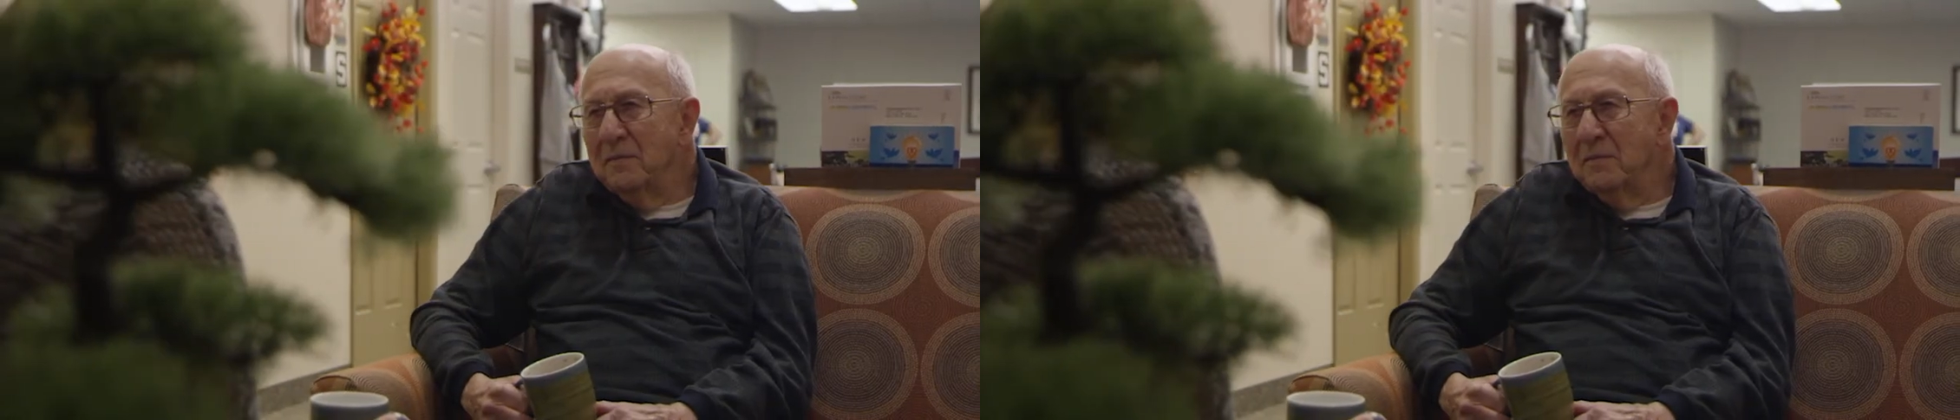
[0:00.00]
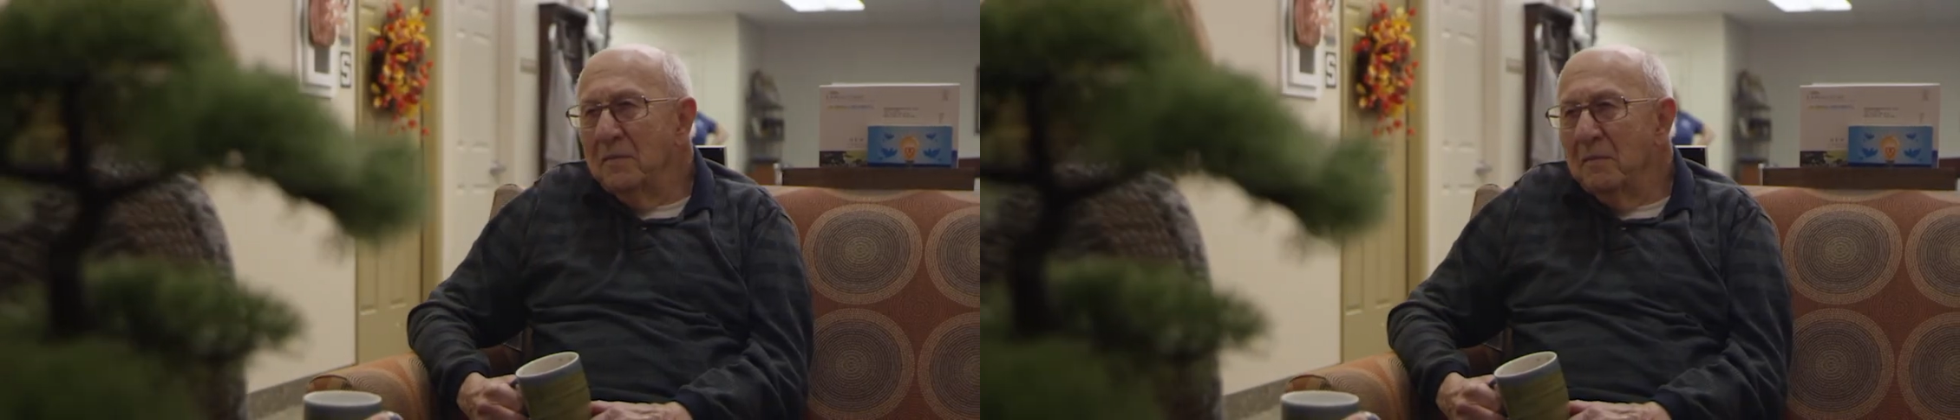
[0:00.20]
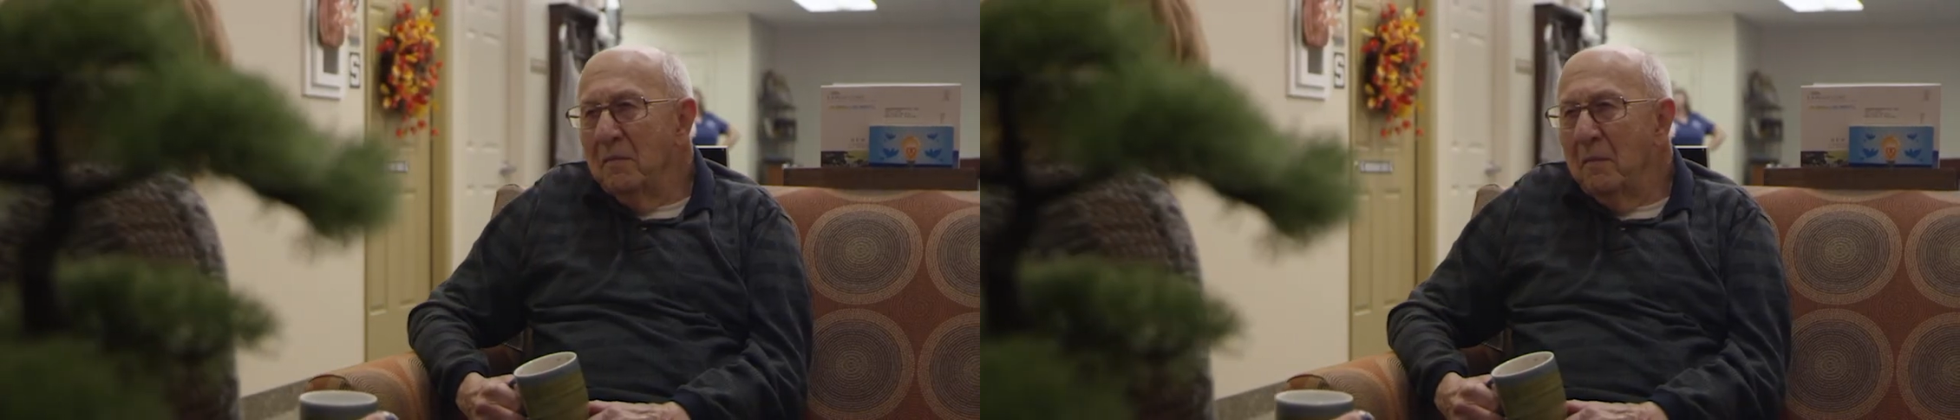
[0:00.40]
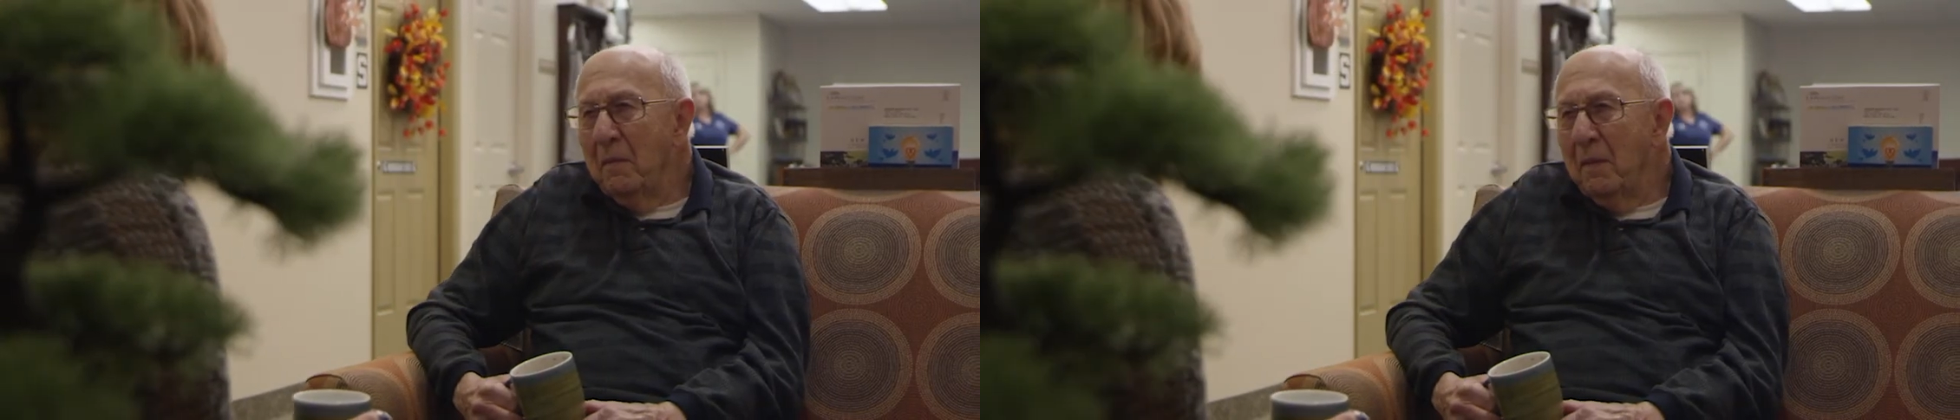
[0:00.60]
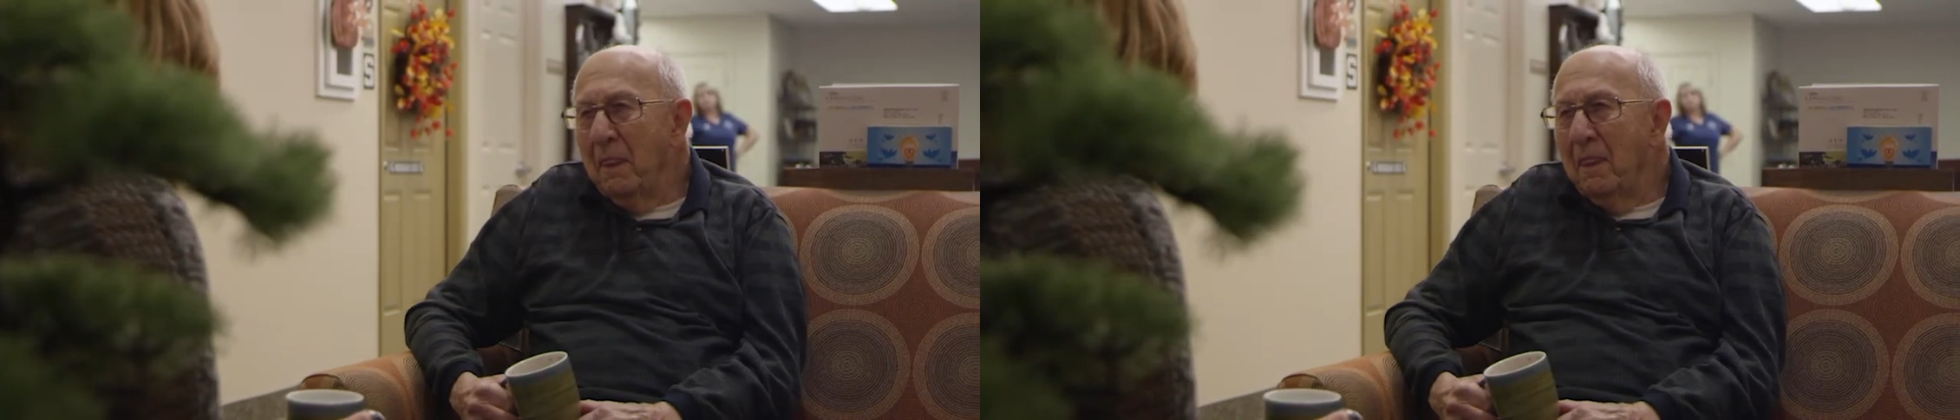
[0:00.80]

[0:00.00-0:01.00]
I believe, truly